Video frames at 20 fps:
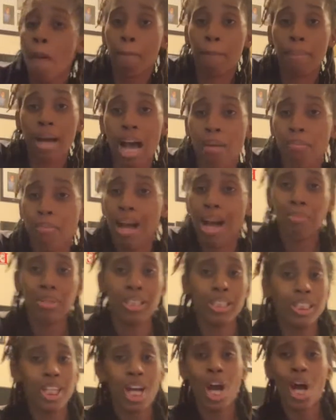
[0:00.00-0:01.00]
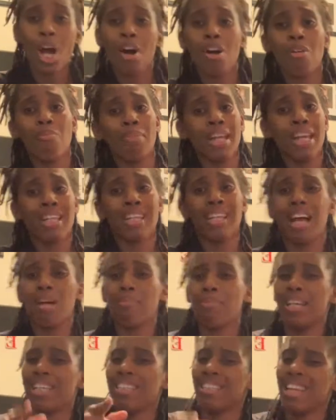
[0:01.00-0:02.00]
my mama told me that
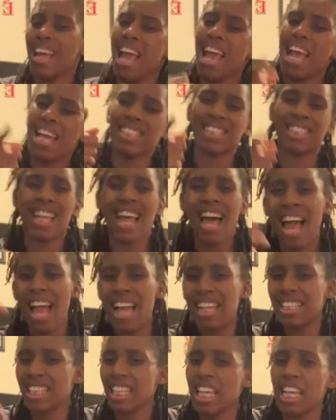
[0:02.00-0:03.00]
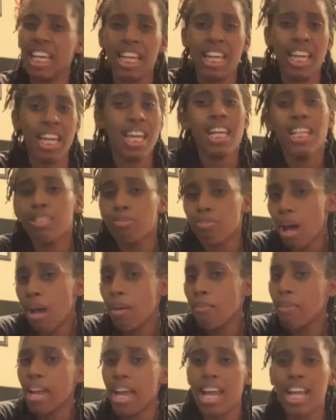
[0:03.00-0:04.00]
we like this. My
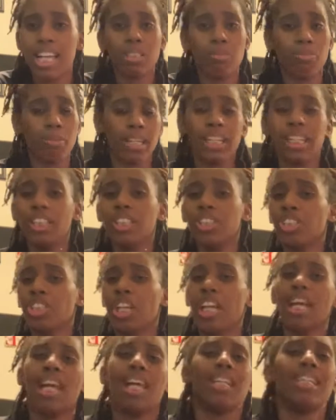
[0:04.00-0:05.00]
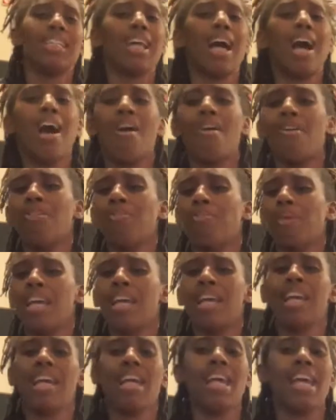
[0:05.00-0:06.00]
man cheating on
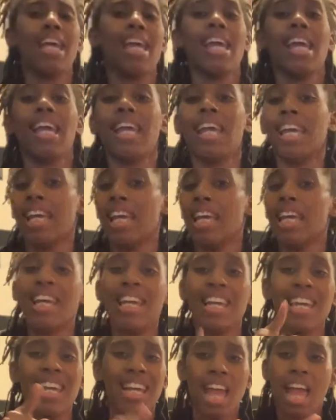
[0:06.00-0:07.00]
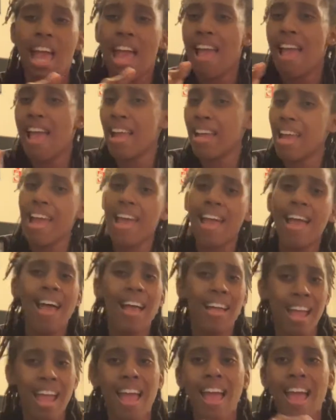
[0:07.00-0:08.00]
me. Yeah, yeah,
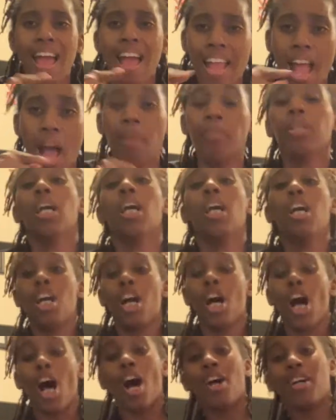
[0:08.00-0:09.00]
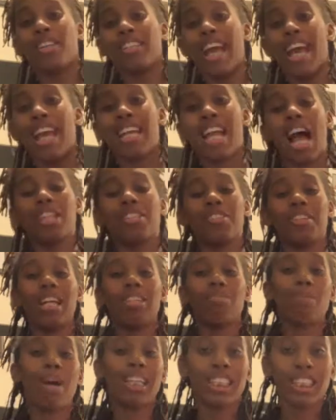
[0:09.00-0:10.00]
yeah, yeah. Okay, y'all, so
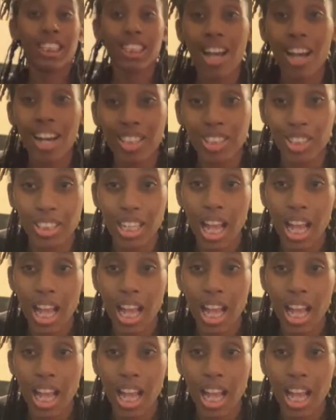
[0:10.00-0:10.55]
that's my song to